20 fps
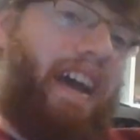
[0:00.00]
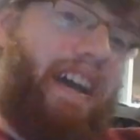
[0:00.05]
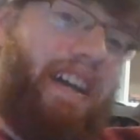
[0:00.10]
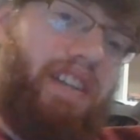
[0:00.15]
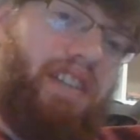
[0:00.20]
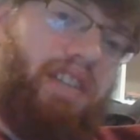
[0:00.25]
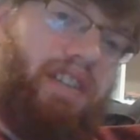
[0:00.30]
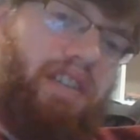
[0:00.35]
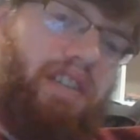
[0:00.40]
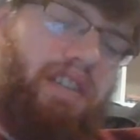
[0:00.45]

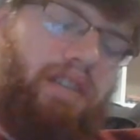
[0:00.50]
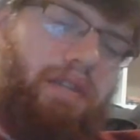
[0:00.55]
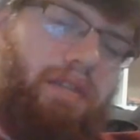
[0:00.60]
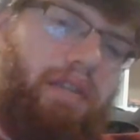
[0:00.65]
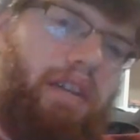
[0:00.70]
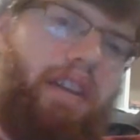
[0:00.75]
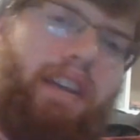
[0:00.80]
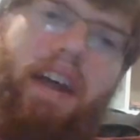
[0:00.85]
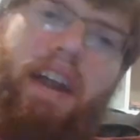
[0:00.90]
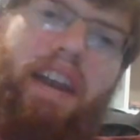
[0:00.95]

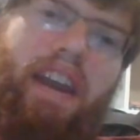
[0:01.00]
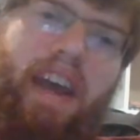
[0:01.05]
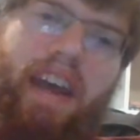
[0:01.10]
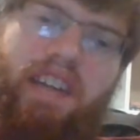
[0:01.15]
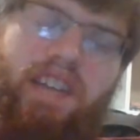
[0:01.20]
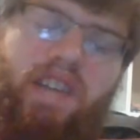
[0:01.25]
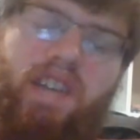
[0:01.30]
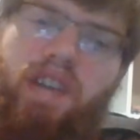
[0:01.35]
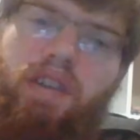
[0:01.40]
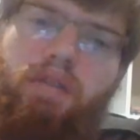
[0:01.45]
an
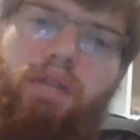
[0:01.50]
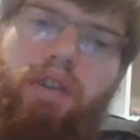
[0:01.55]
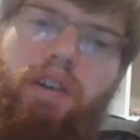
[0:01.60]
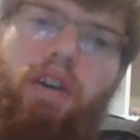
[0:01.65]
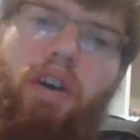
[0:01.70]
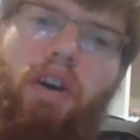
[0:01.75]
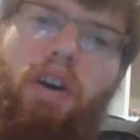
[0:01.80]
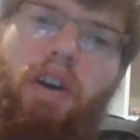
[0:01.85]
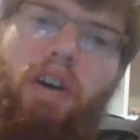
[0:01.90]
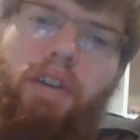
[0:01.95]
action hero
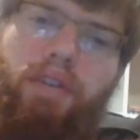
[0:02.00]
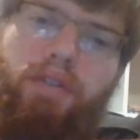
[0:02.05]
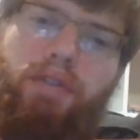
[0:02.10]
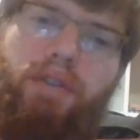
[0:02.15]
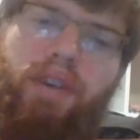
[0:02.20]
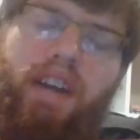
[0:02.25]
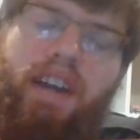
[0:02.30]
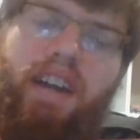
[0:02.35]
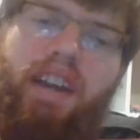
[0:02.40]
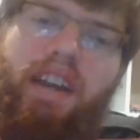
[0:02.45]
at all,
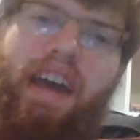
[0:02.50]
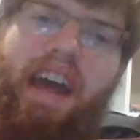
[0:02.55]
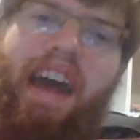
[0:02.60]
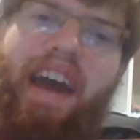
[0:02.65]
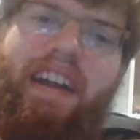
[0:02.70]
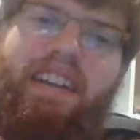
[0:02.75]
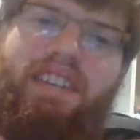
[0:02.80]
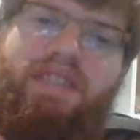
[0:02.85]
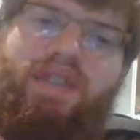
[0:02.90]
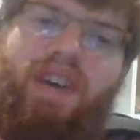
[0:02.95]
so that kind of
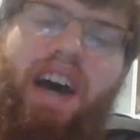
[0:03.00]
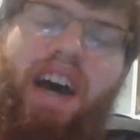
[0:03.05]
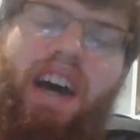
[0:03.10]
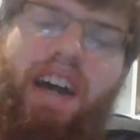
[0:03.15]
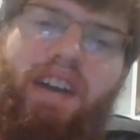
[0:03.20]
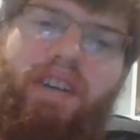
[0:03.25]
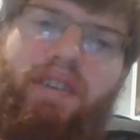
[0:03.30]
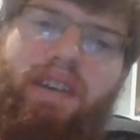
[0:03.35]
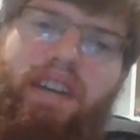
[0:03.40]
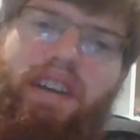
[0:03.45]
adds to the
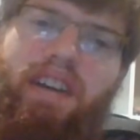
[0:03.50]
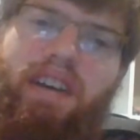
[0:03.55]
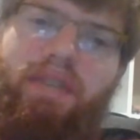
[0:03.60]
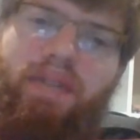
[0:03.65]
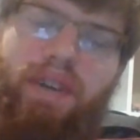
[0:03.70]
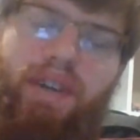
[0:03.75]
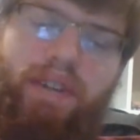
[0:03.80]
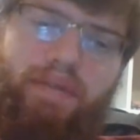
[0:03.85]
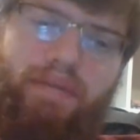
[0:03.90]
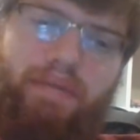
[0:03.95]
irony
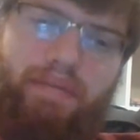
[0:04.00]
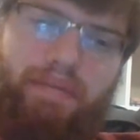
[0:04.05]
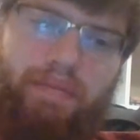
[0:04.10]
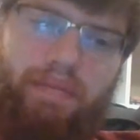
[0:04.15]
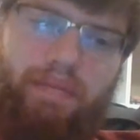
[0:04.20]
of it.